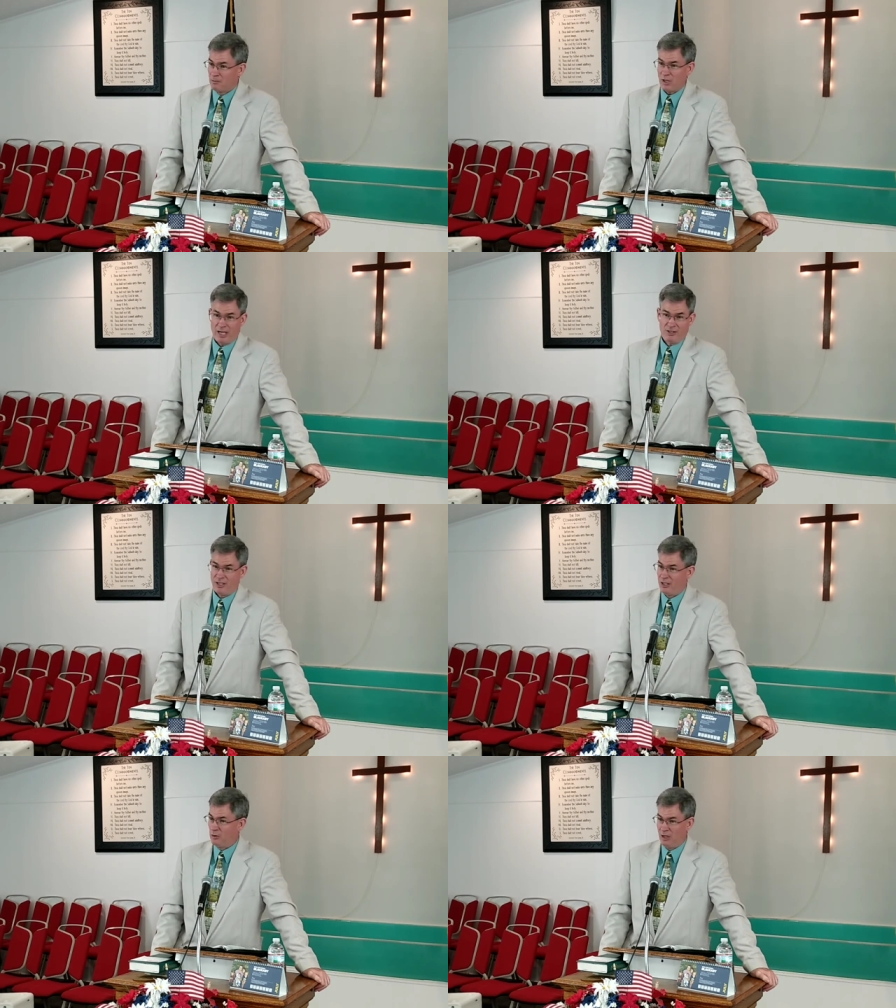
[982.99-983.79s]
But I
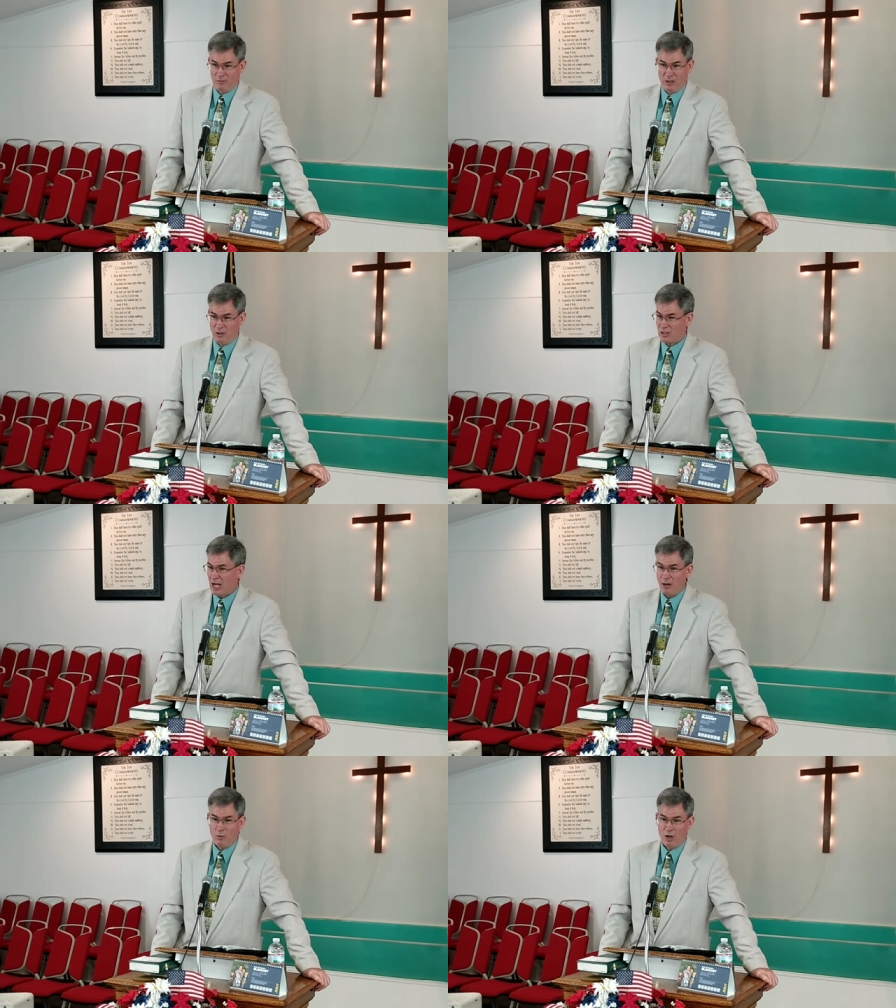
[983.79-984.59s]
tell you what, folks,
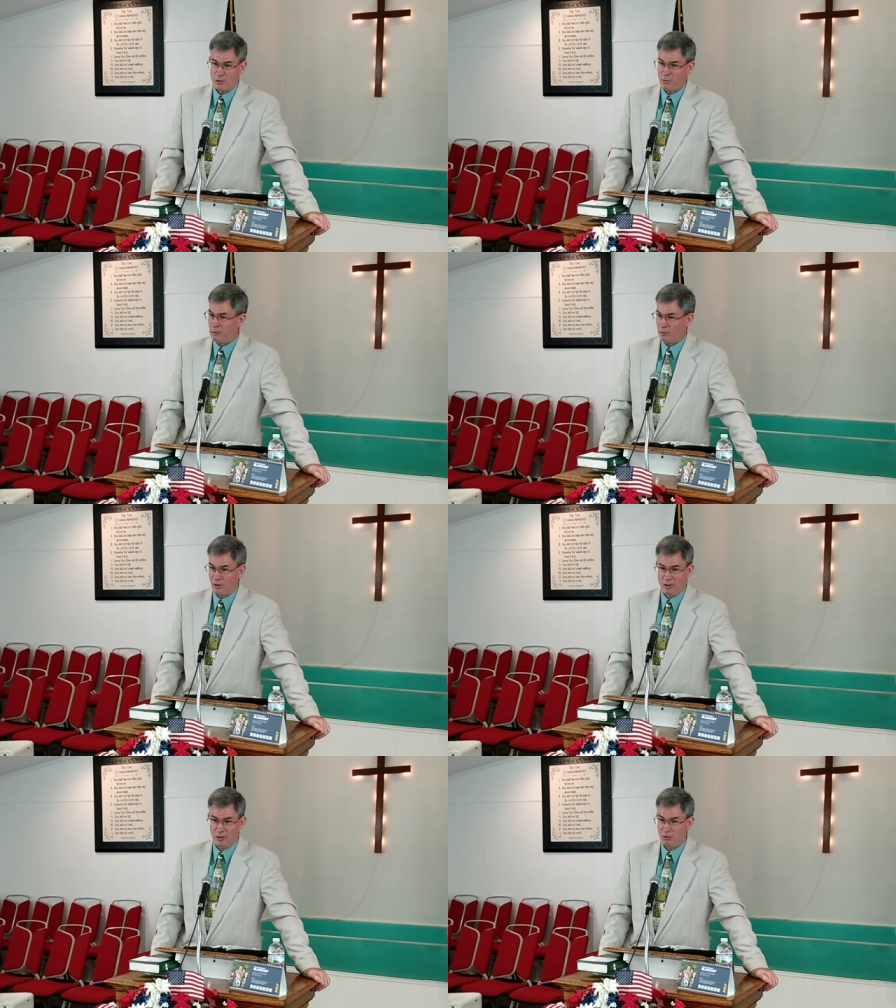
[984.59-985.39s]
I watch
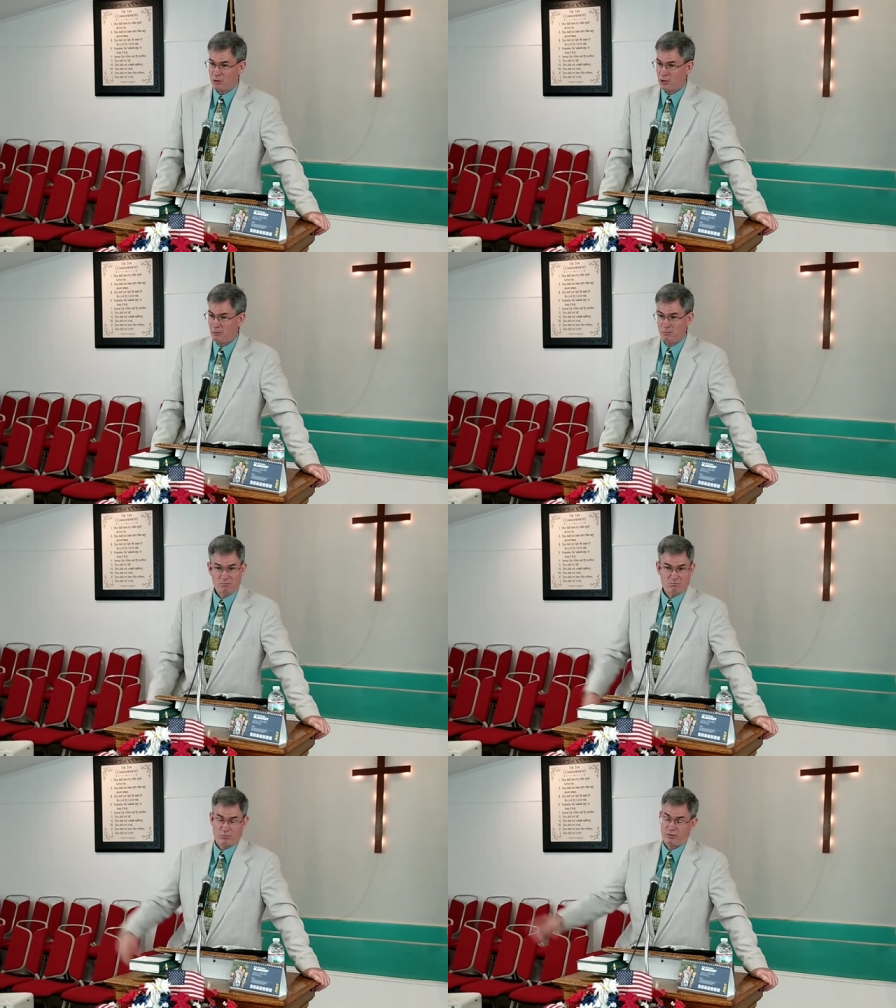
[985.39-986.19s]
people on YouTube.